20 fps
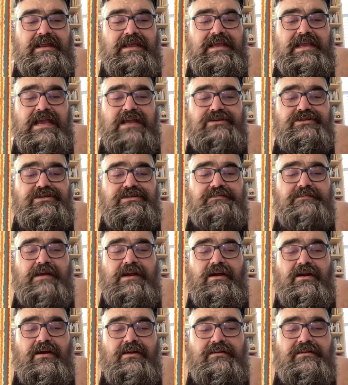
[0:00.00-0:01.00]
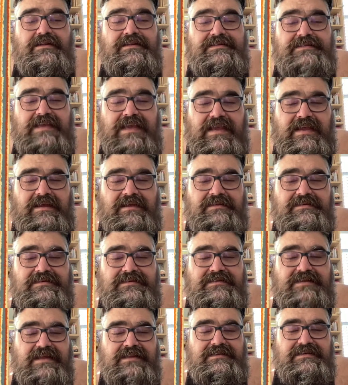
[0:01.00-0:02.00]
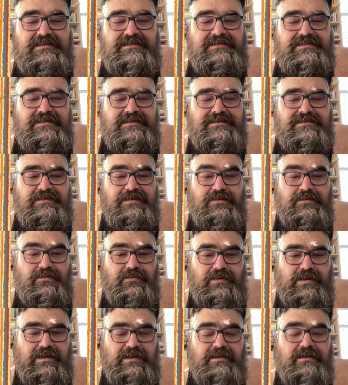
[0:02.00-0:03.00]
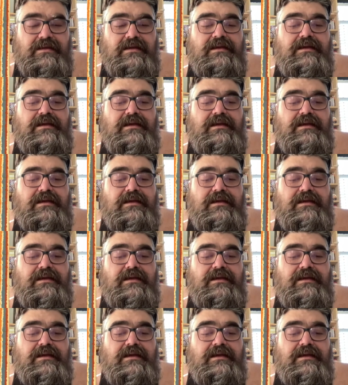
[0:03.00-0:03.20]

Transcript: It Catches My Heart in Its Hands, 1963.